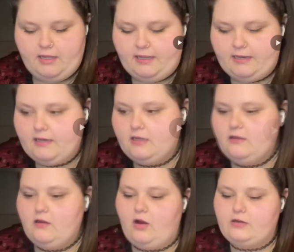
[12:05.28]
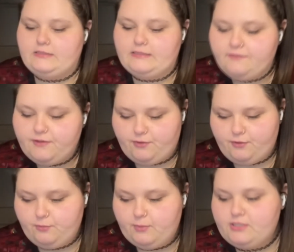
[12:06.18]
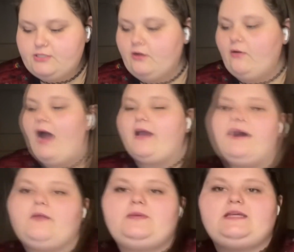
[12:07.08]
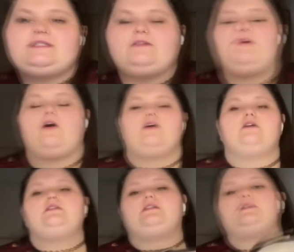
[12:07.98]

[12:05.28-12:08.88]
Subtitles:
In our living room. So I got a piece of art.